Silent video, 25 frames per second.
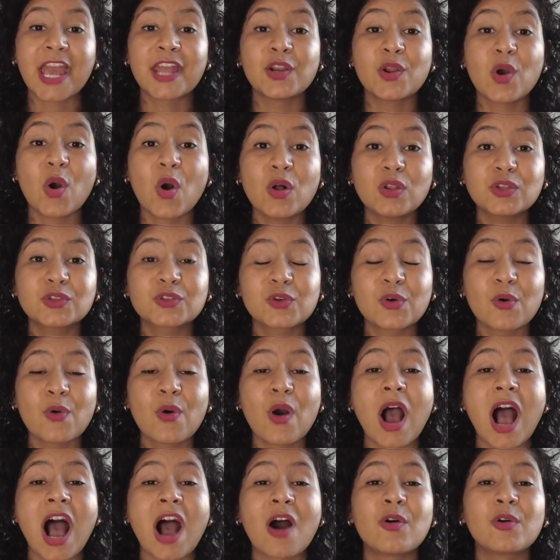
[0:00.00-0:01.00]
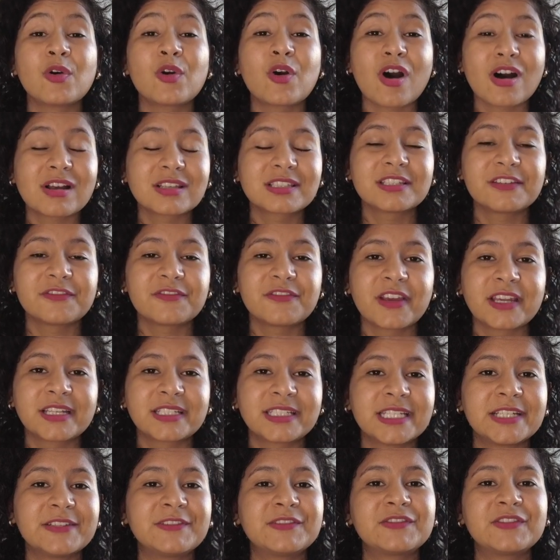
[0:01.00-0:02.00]
and also how cost
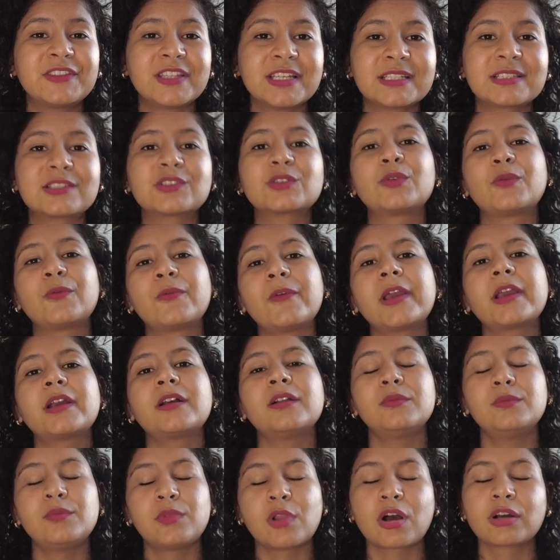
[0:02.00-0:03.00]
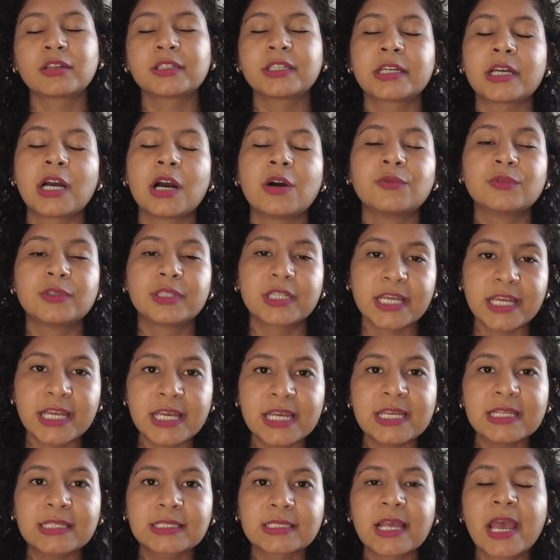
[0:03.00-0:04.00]
effective this Coracle blocked account
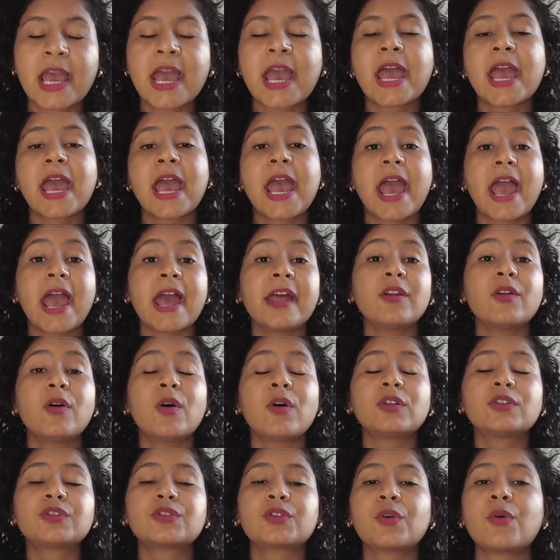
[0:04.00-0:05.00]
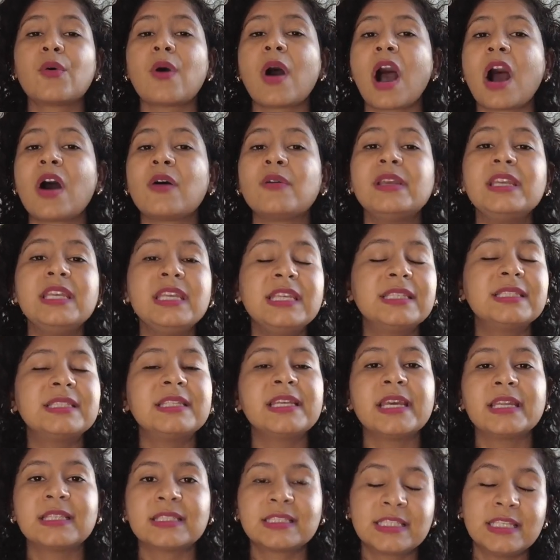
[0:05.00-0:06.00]
is, and also how
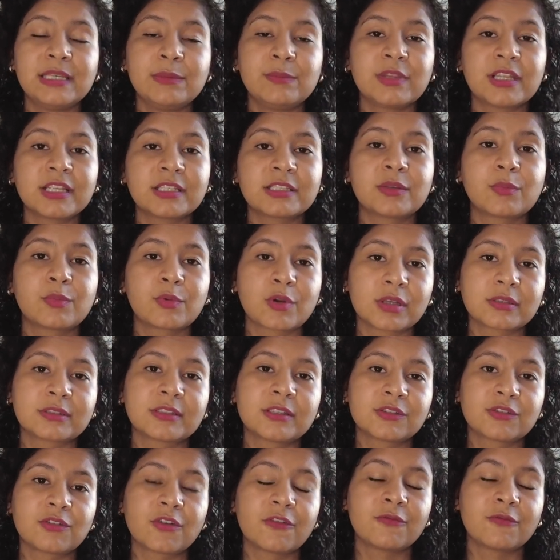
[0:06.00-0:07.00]
easy and seamless the process